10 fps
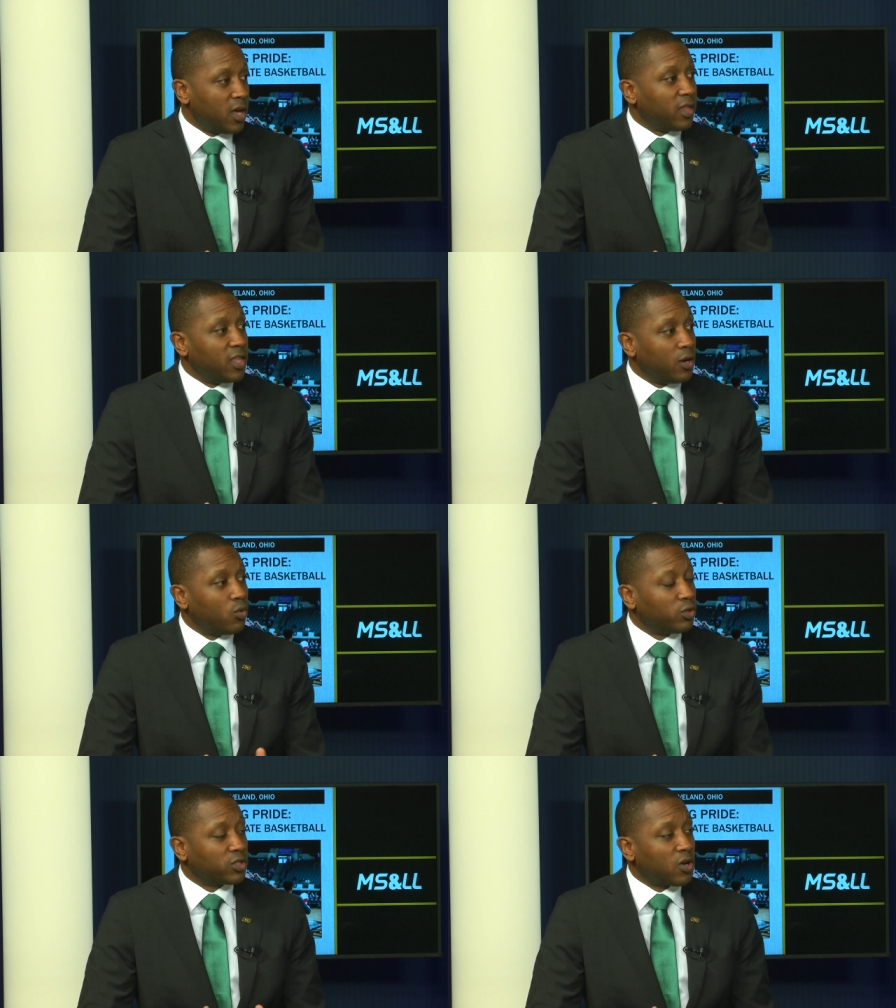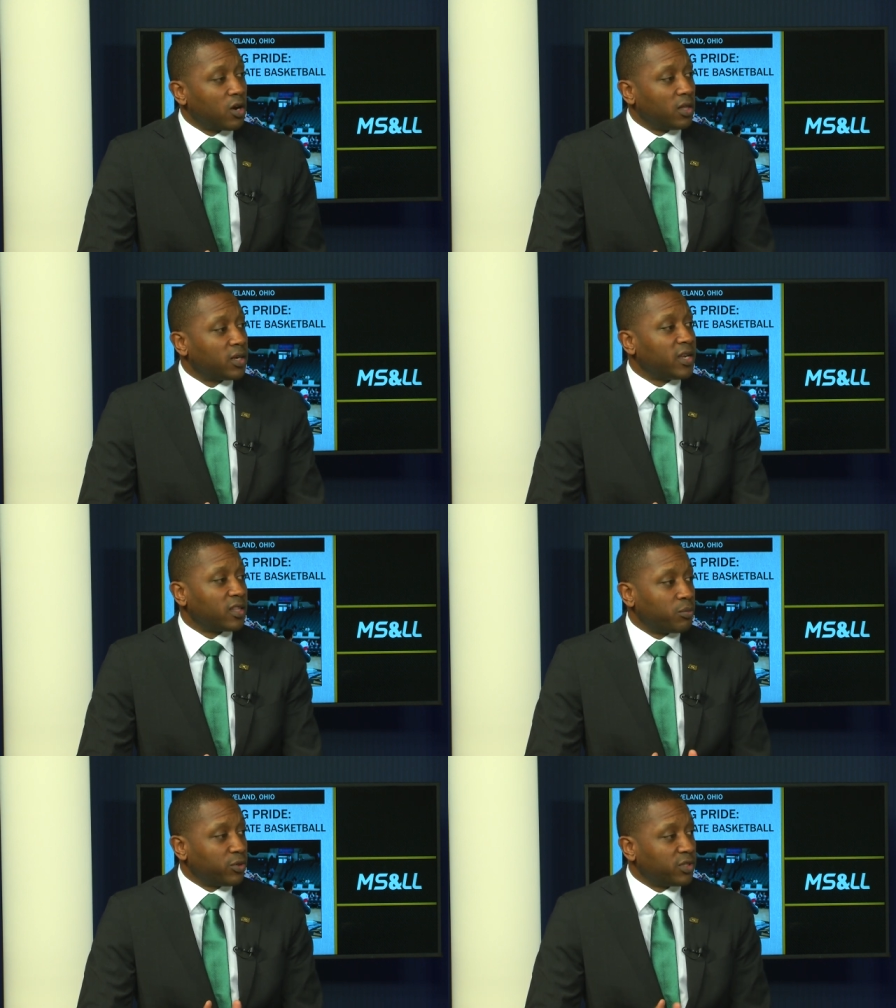And then we'll start looking
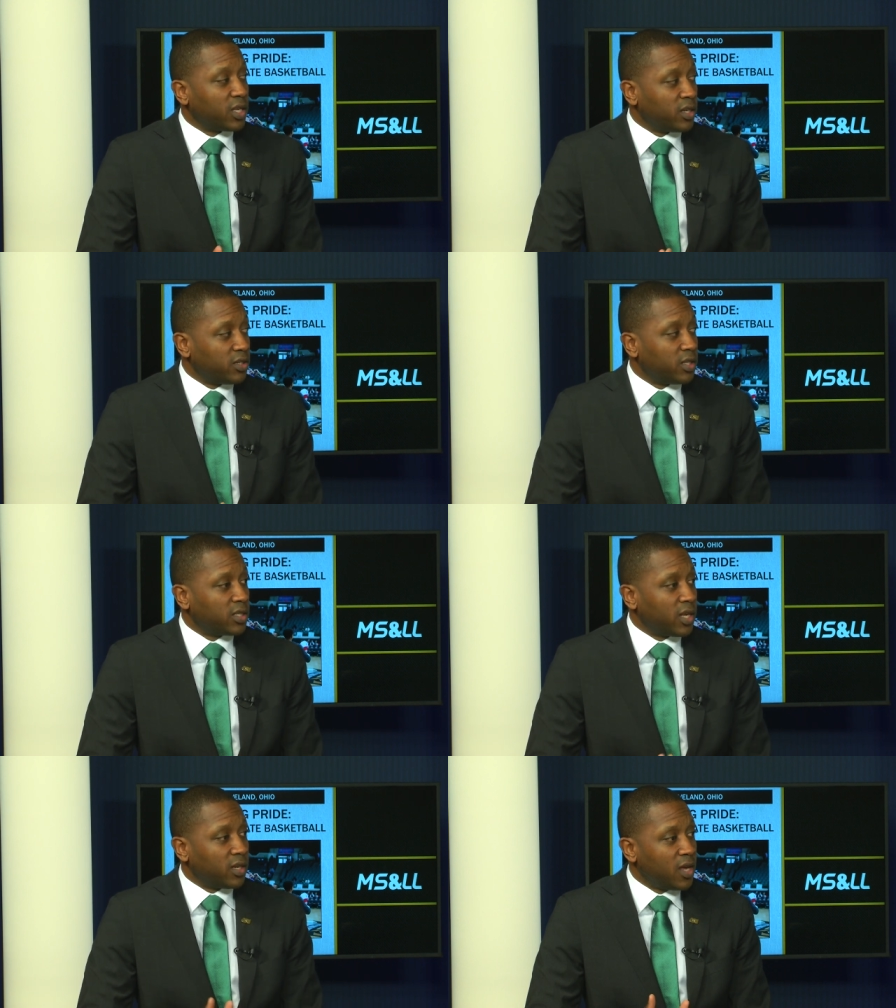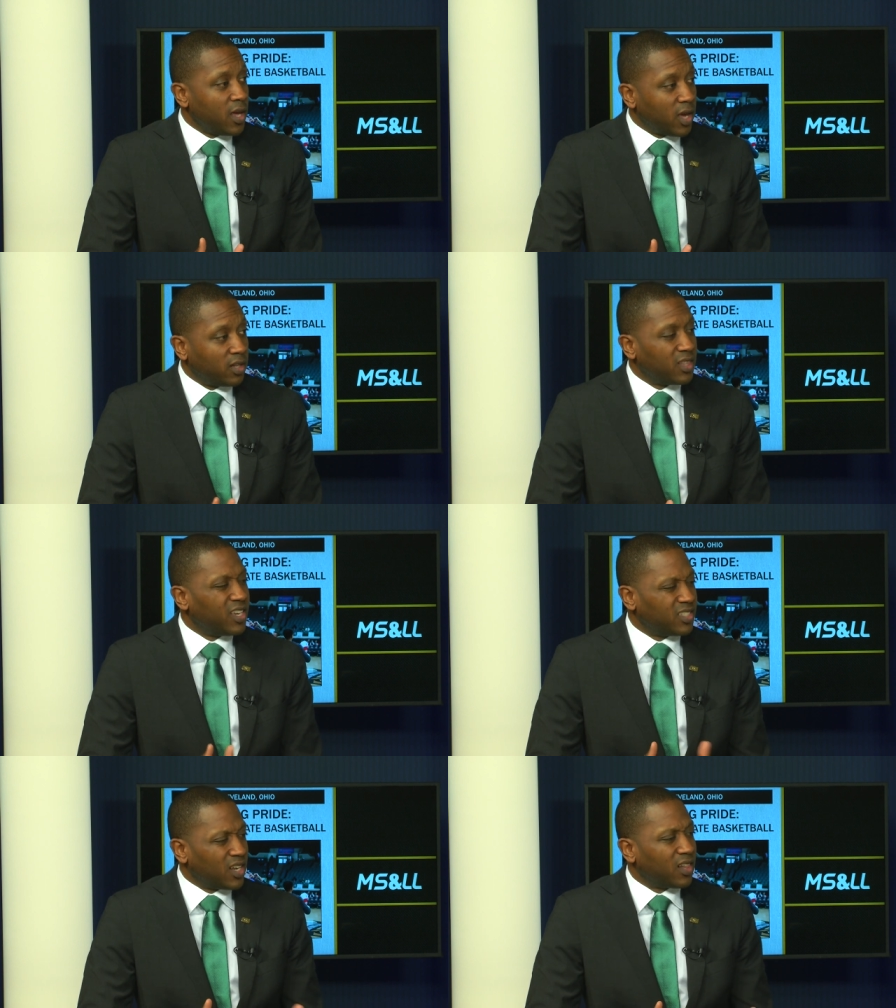at the percentages and the
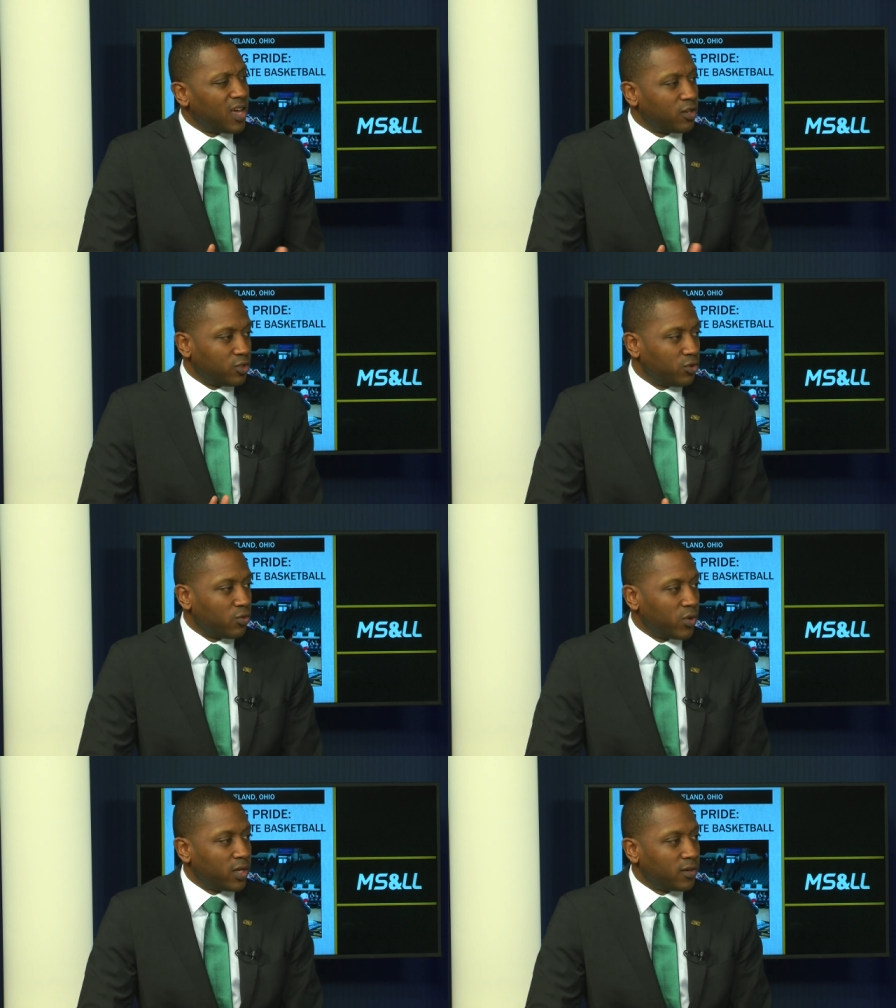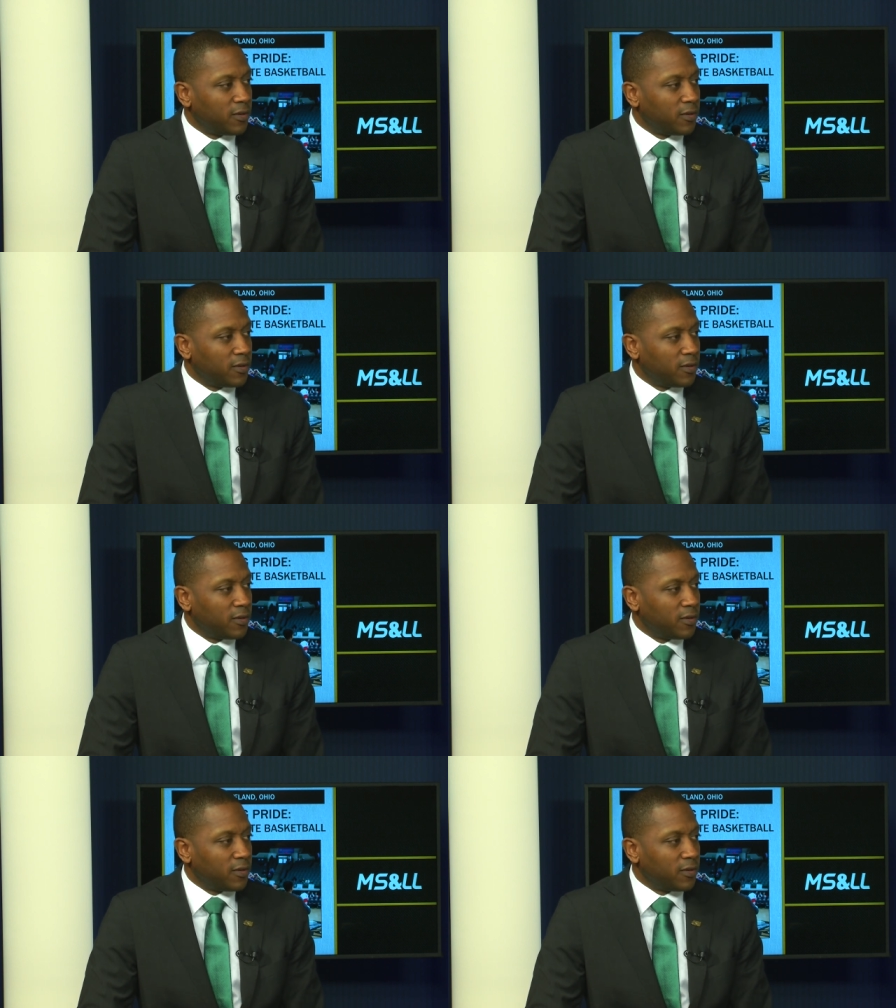things that allows you to win.